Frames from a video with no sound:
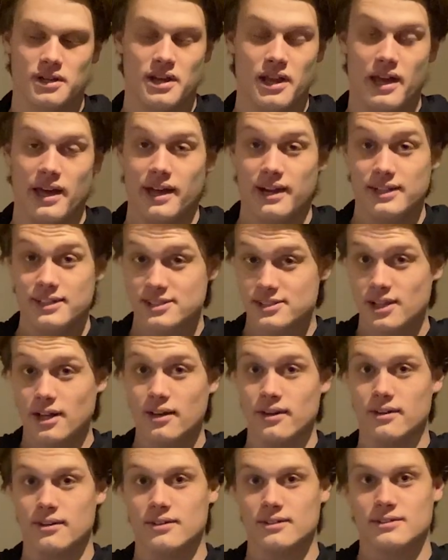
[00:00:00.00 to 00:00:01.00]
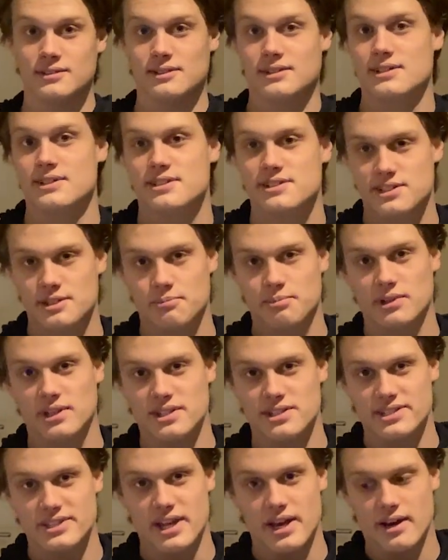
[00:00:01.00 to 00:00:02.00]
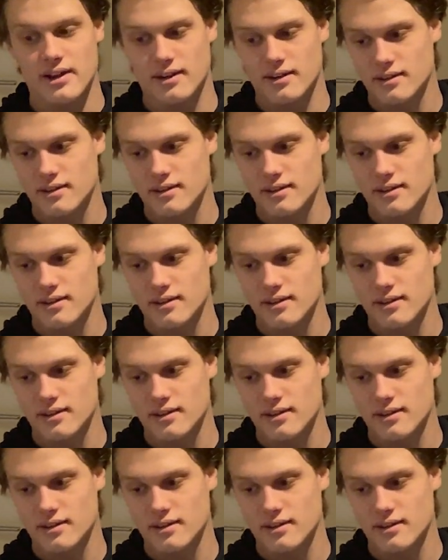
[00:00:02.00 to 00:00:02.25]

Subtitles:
And it's done! Simple as that.